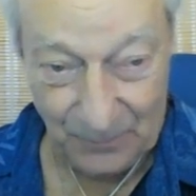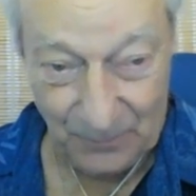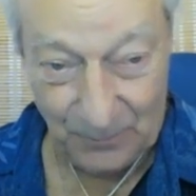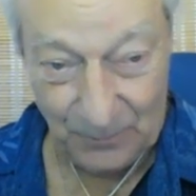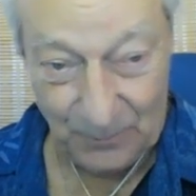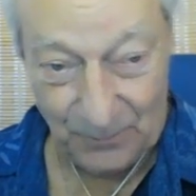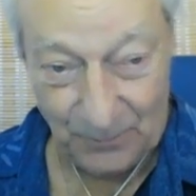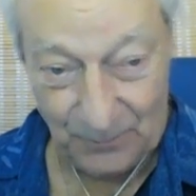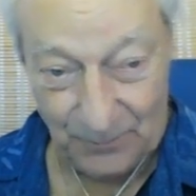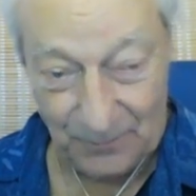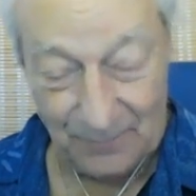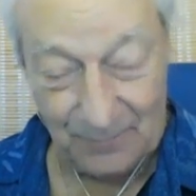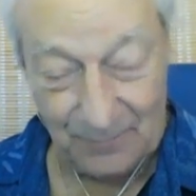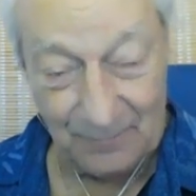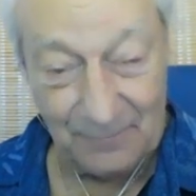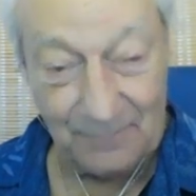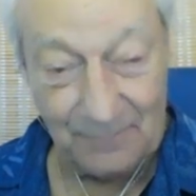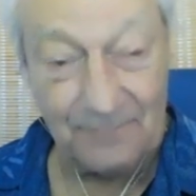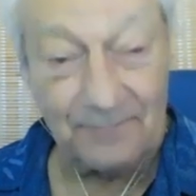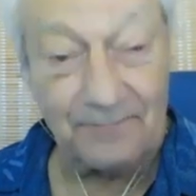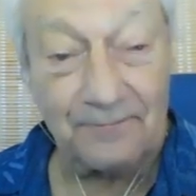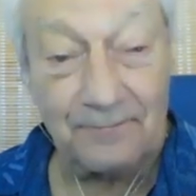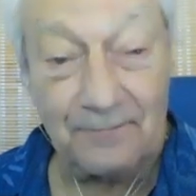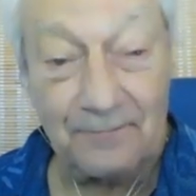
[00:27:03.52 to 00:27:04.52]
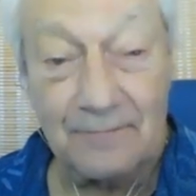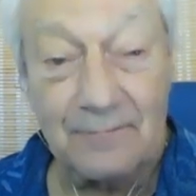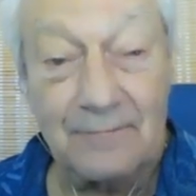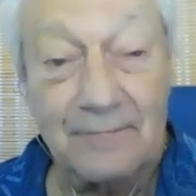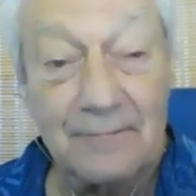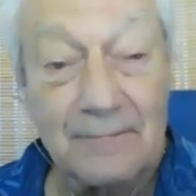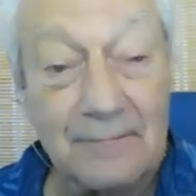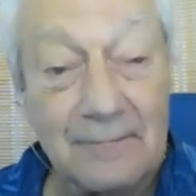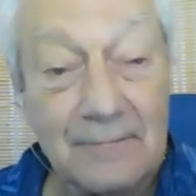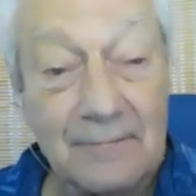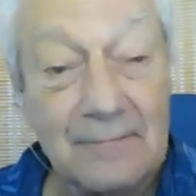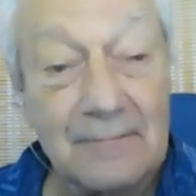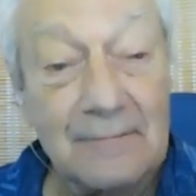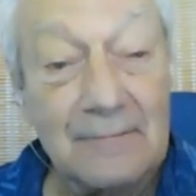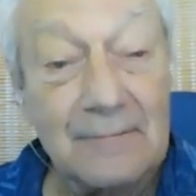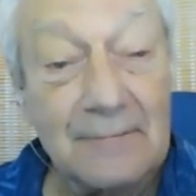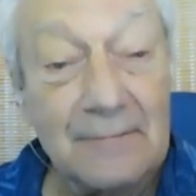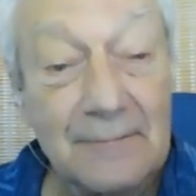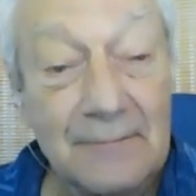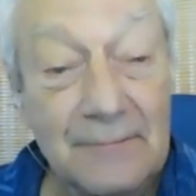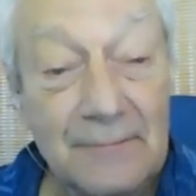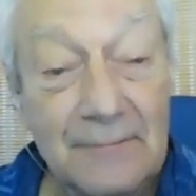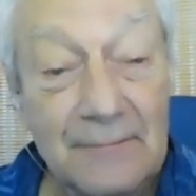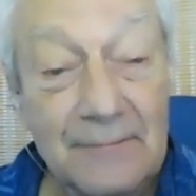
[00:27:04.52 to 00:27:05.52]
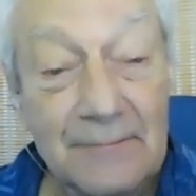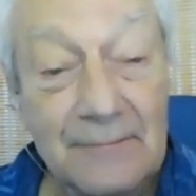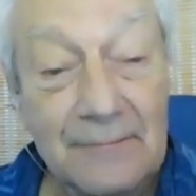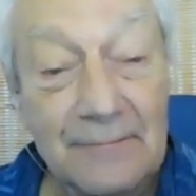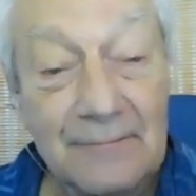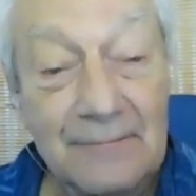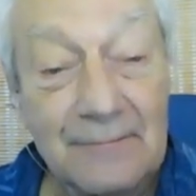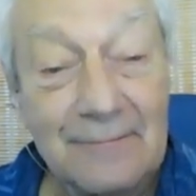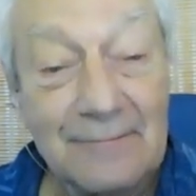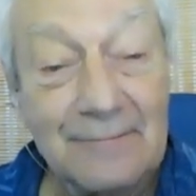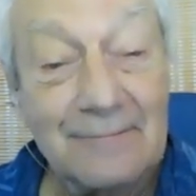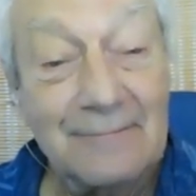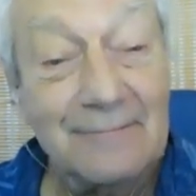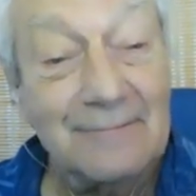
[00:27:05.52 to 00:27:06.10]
people introduce me as their best friend